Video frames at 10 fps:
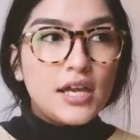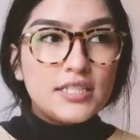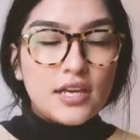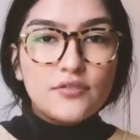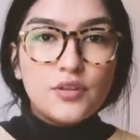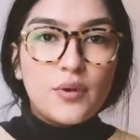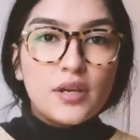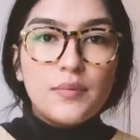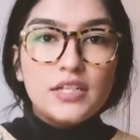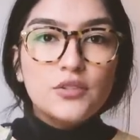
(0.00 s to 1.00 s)
I definitely
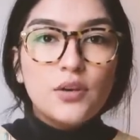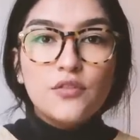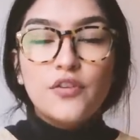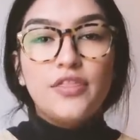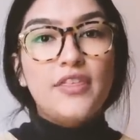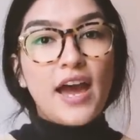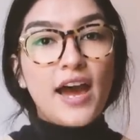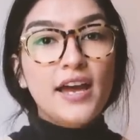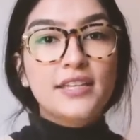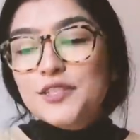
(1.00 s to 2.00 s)
recommend going for
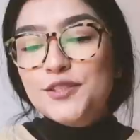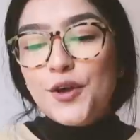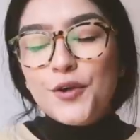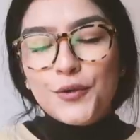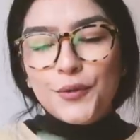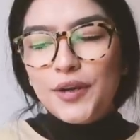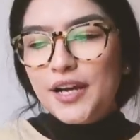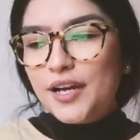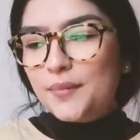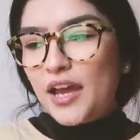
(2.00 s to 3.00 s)
that. So
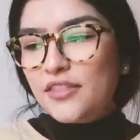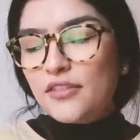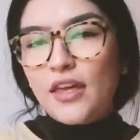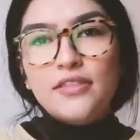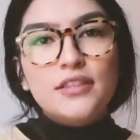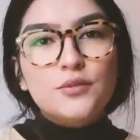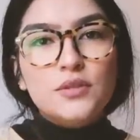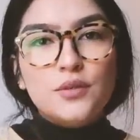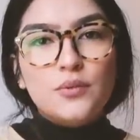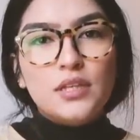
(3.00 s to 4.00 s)
I thought that this
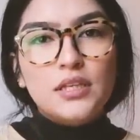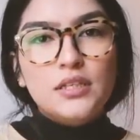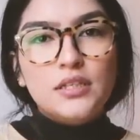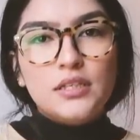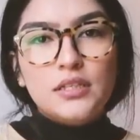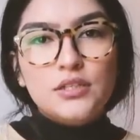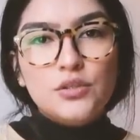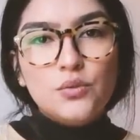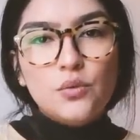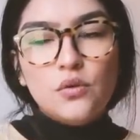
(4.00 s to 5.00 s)
was a really good
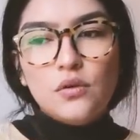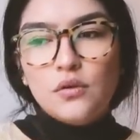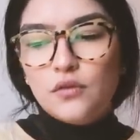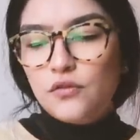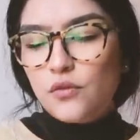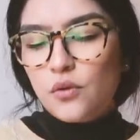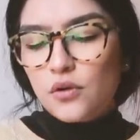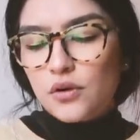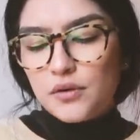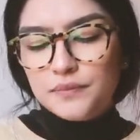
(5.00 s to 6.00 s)
tool
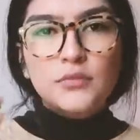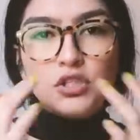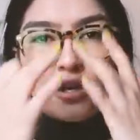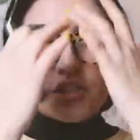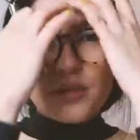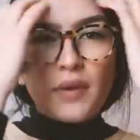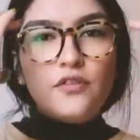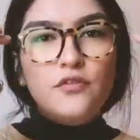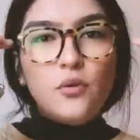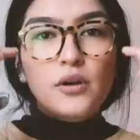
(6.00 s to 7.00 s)
for massaging
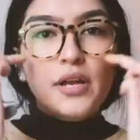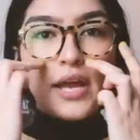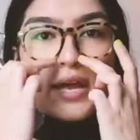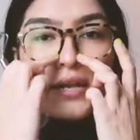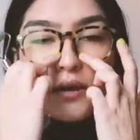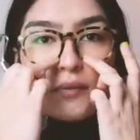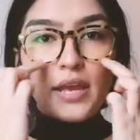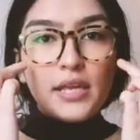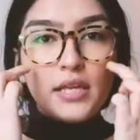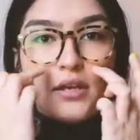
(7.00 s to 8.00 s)
my forehead and
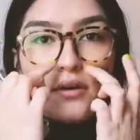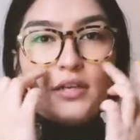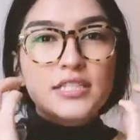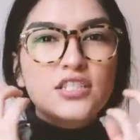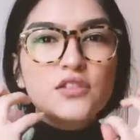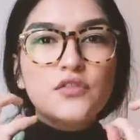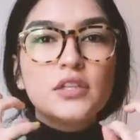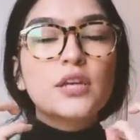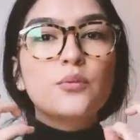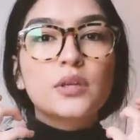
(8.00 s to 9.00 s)
right here, because I just
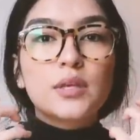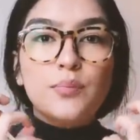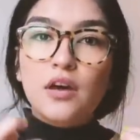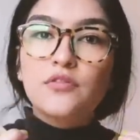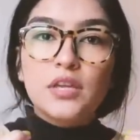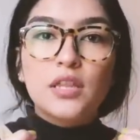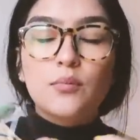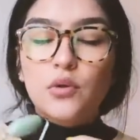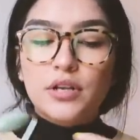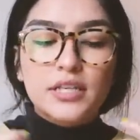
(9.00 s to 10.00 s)
feel like really puffy in the
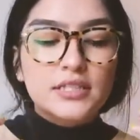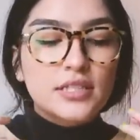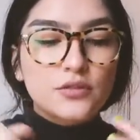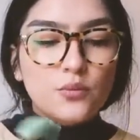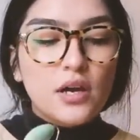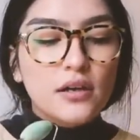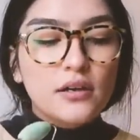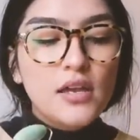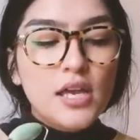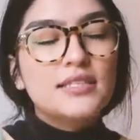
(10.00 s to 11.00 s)
mornings as
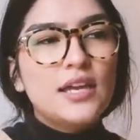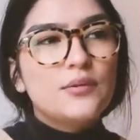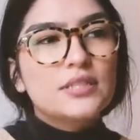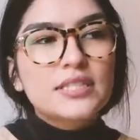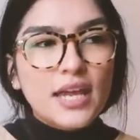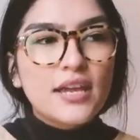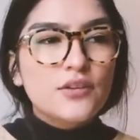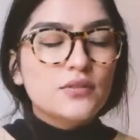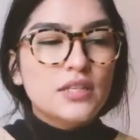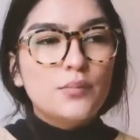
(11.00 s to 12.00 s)
well. So I would say I
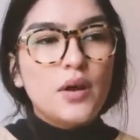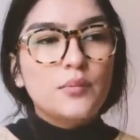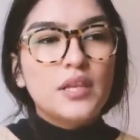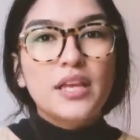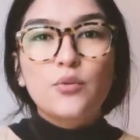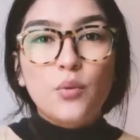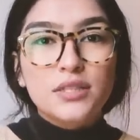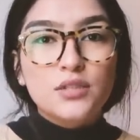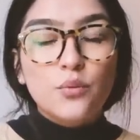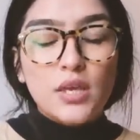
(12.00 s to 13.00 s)
use it probably like
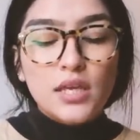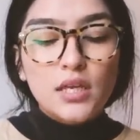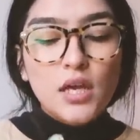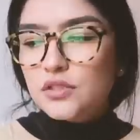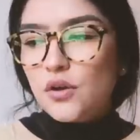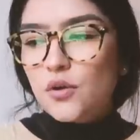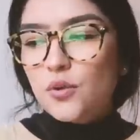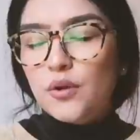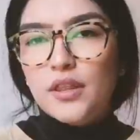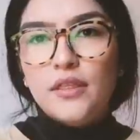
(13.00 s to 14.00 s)
once a week.
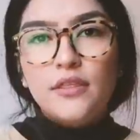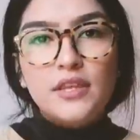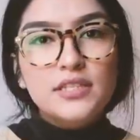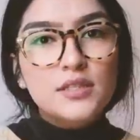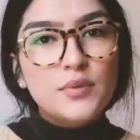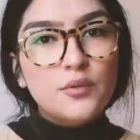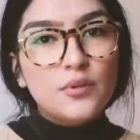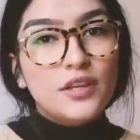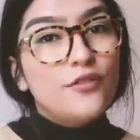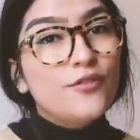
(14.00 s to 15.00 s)
So this has been
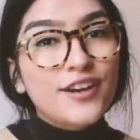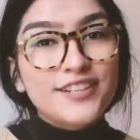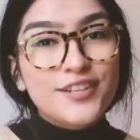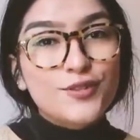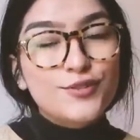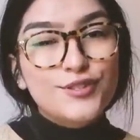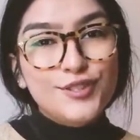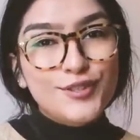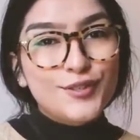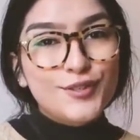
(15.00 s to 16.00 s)
really fun to use
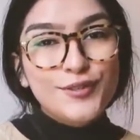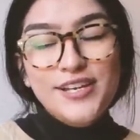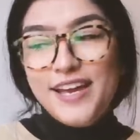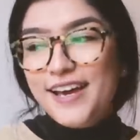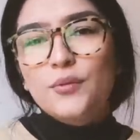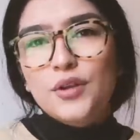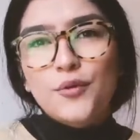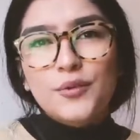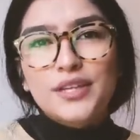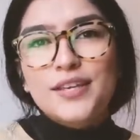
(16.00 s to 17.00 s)
too. We
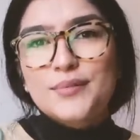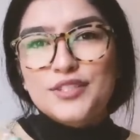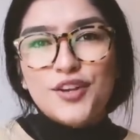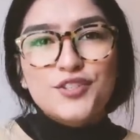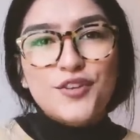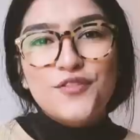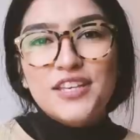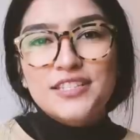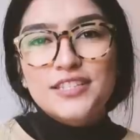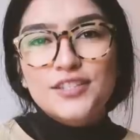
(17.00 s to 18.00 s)
don't really massage our
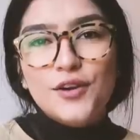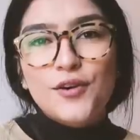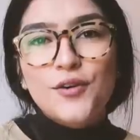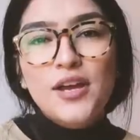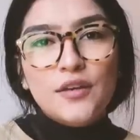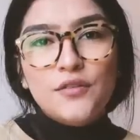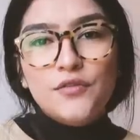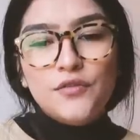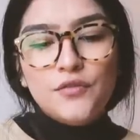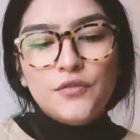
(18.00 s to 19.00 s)
faces, so if
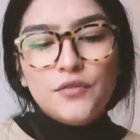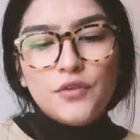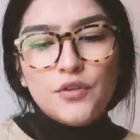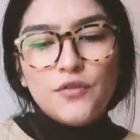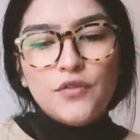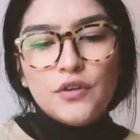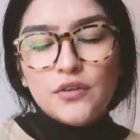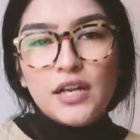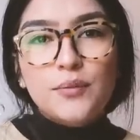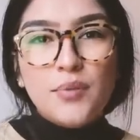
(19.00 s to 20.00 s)
you feel
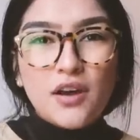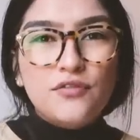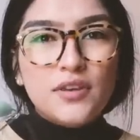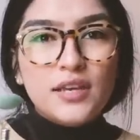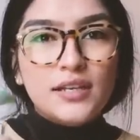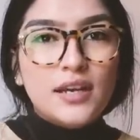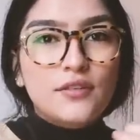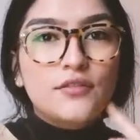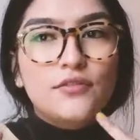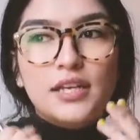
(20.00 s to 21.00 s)
kind of puffy and kind
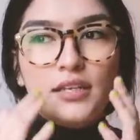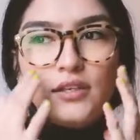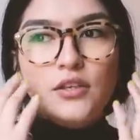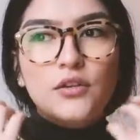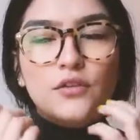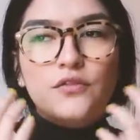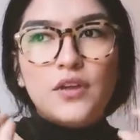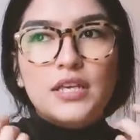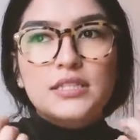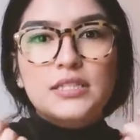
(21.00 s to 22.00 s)
of like your
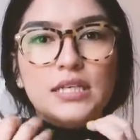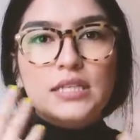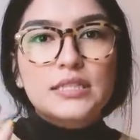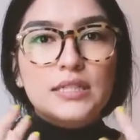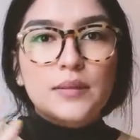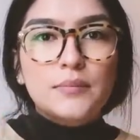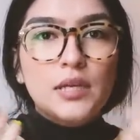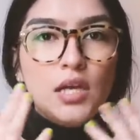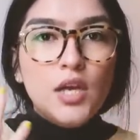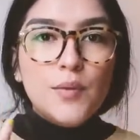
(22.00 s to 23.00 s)
face needs some
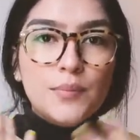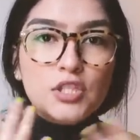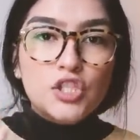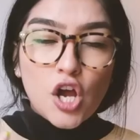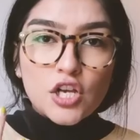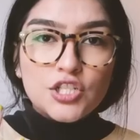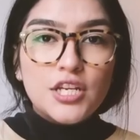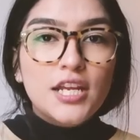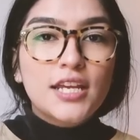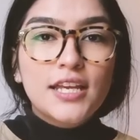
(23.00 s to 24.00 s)

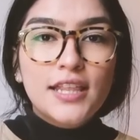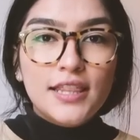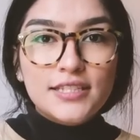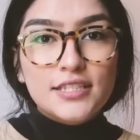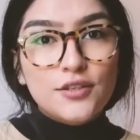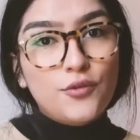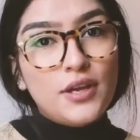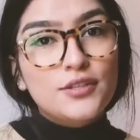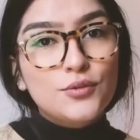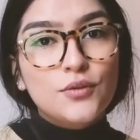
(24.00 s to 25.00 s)
massaging, this is a
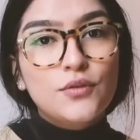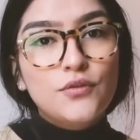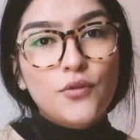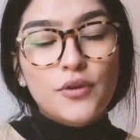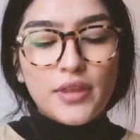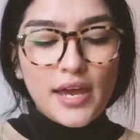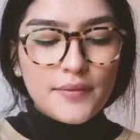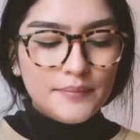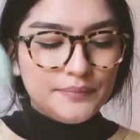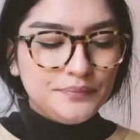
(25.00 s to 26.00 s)
great tool for that.